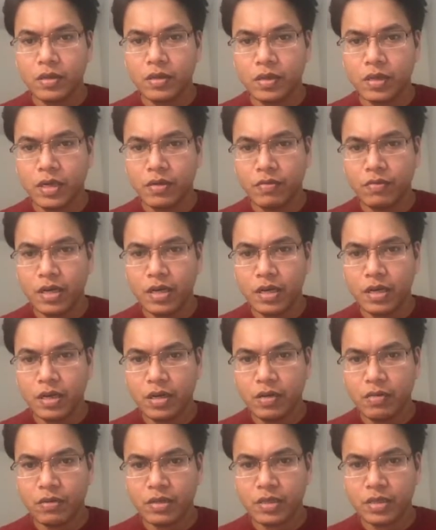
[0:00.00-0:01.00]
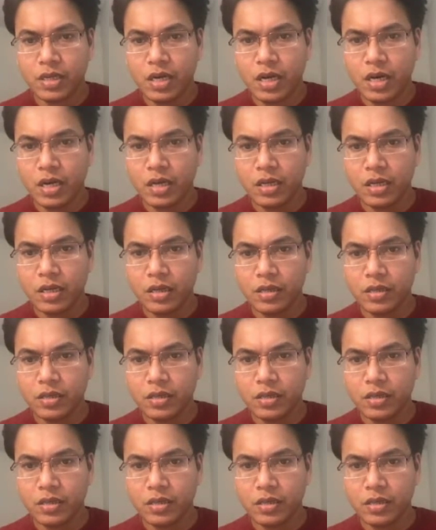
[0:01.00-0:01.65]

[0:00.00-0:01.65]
and we are dealing with start here.